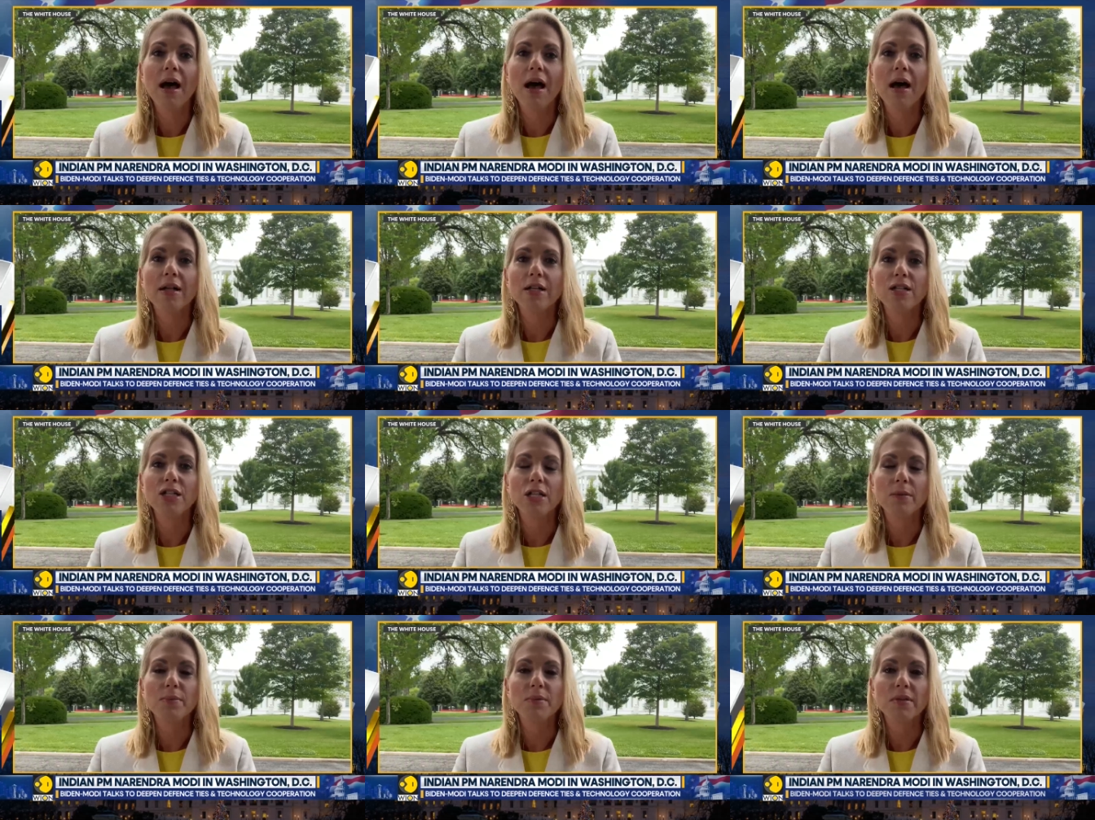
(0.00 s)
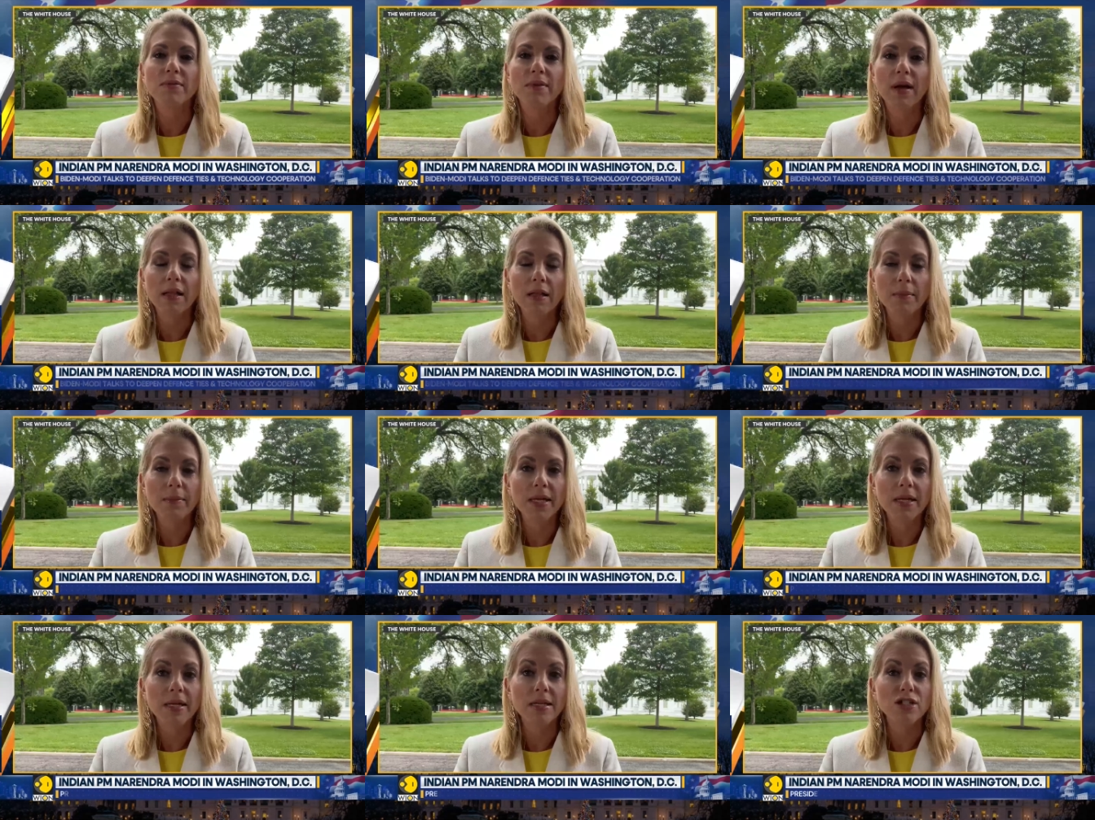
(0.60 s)
on chip
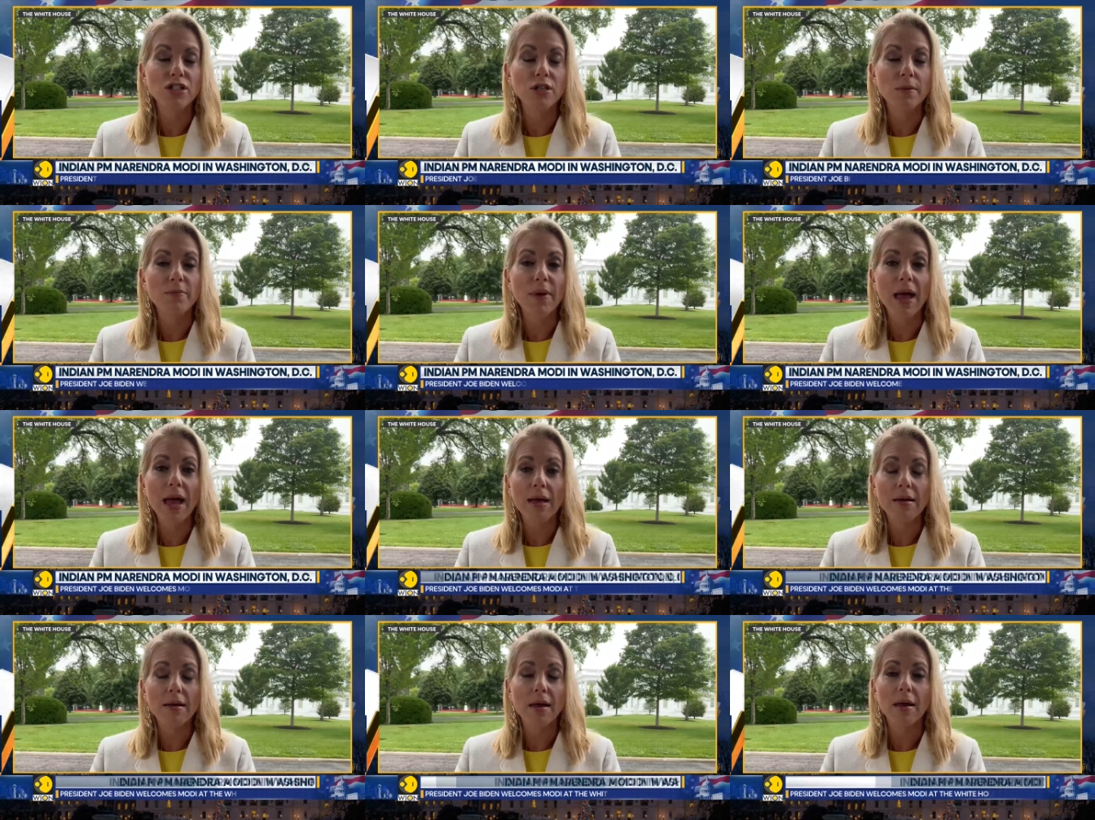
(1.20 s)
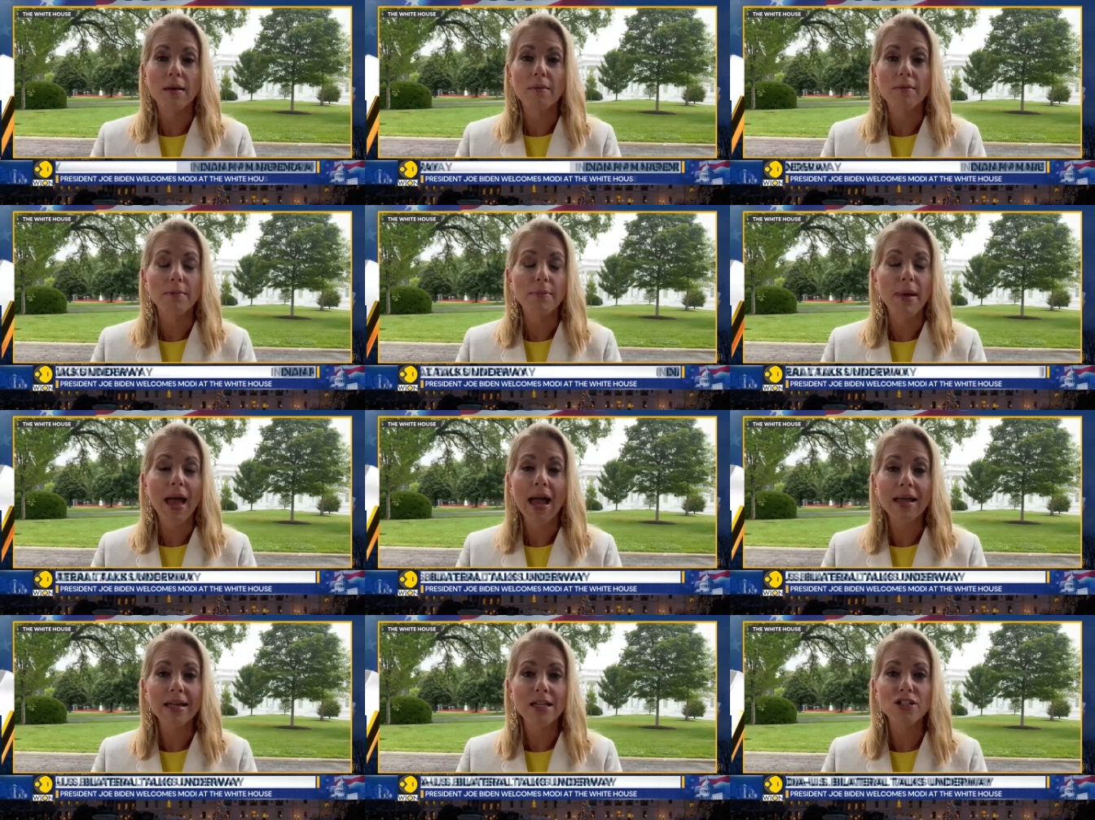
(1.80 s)
development, on chip pa- uh,
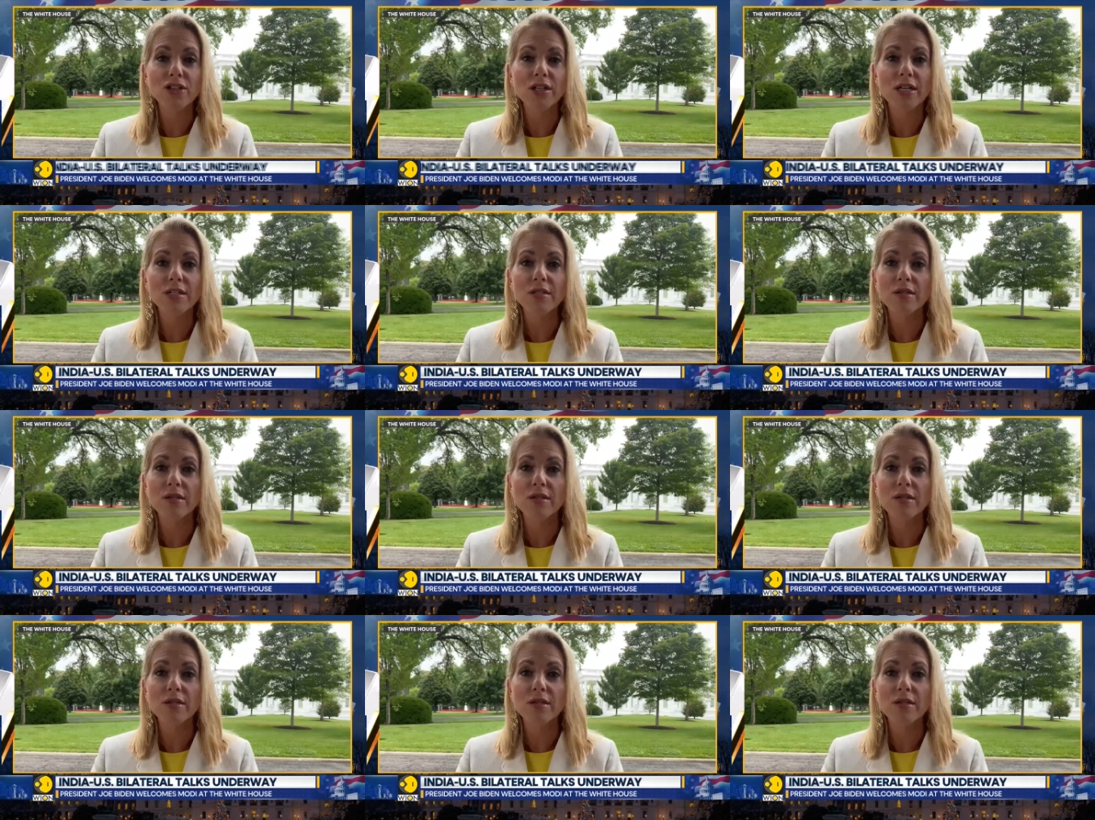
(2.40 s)
packaging.